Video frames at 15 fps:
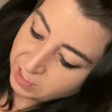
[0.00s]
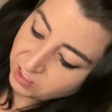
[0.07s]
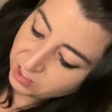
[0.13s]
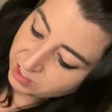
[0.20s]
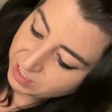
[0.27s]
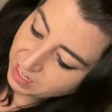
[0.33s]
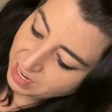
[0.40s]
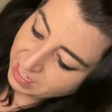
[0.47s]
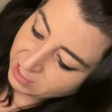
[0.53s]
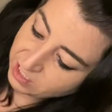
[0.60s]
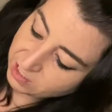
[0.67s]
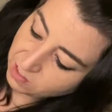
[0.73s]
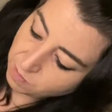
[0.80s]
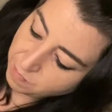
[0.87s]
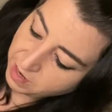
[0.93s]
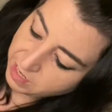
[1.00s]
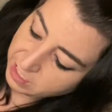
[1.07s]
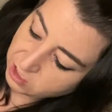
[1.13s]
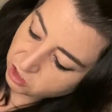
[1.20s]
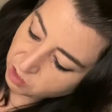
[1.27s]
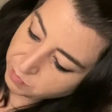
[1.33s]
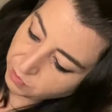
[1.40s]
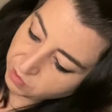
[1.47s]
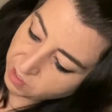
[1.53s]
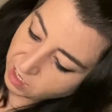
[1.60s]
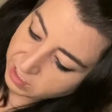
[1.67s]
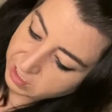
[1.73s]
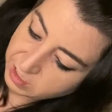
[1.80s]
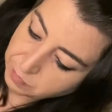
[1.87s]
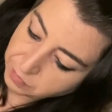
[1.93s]
God, so many. Triple
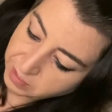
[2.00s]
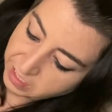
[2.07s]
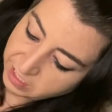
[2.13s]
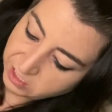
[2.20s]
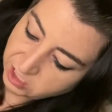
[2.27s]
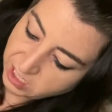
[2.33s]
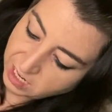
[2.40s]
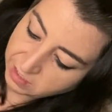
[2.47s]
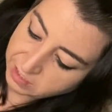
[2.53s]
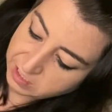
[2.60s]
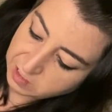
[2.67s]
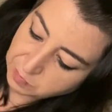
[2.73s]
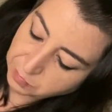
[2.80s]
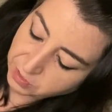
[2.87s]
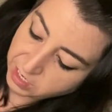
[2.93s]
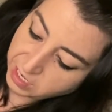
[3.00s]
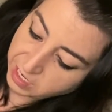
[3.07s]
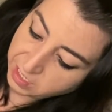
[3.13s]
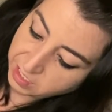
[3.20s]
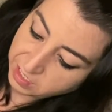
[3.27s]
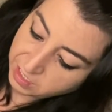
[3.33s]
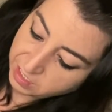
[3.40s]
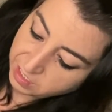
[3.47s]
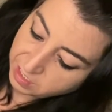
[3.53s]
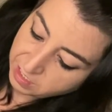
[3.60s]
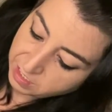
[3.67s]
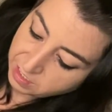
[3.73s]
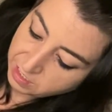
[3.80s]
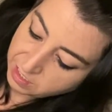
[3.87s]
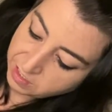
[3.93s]
goddess spread, chalice spread.
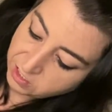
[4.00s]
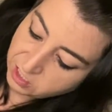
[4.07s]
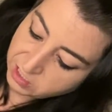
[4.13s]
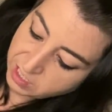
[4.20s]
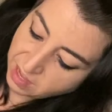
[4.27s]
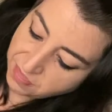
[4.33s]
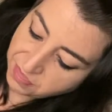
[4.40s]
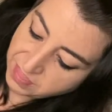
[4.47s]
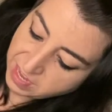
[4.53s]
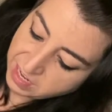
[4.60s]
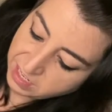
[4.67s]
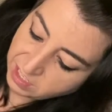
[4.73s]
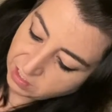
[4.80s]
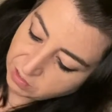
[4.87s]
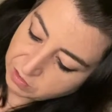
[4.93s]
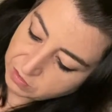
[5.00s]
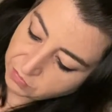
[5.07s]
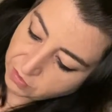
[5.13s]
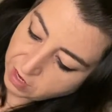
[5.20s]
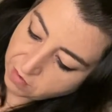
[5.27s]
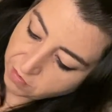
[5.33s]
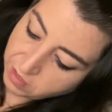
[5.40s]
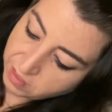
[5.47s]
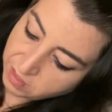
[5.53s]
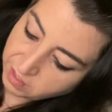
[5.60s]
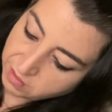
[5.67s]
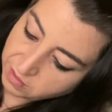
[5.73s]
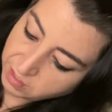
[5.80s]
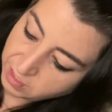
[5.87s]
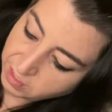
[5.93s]
And then she's got thank yous for everything
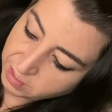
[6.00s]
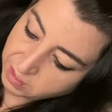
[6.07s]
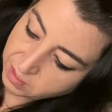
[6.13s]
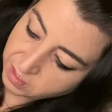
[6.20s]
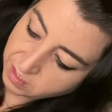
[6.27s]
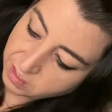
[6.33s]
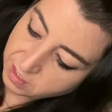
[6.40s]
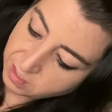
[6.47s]
on here.